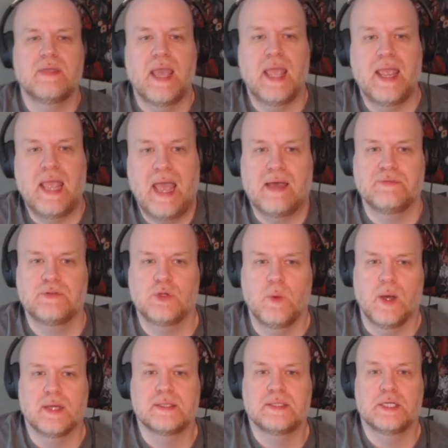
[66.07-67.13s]
they have to
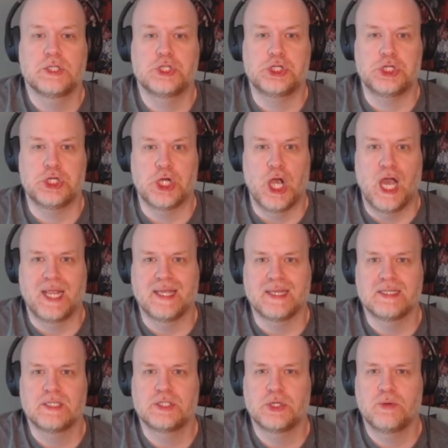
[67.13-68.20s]
hunt
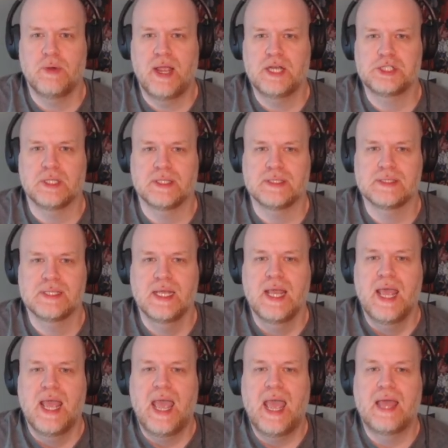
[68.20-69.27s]
giant tarantulas.
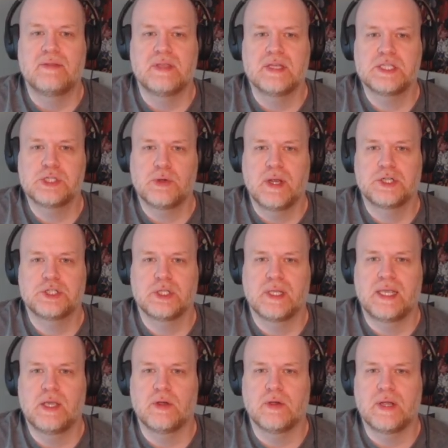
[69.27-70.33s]
And this
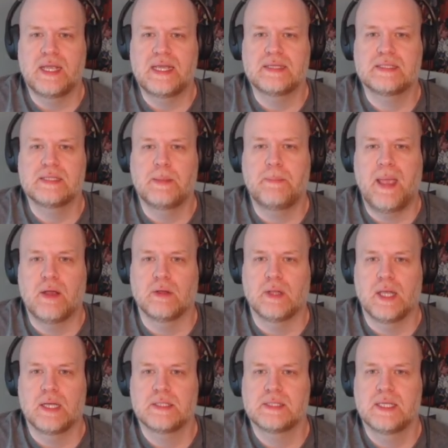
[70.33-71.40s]
tarantula here is
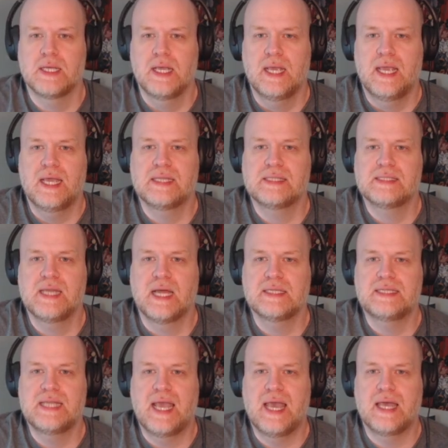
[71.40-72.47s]
paralyzed. It's
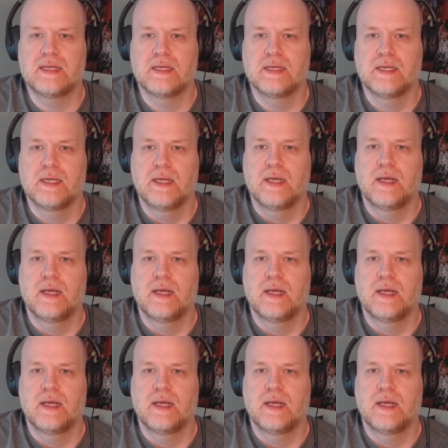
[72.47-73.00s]
not dead.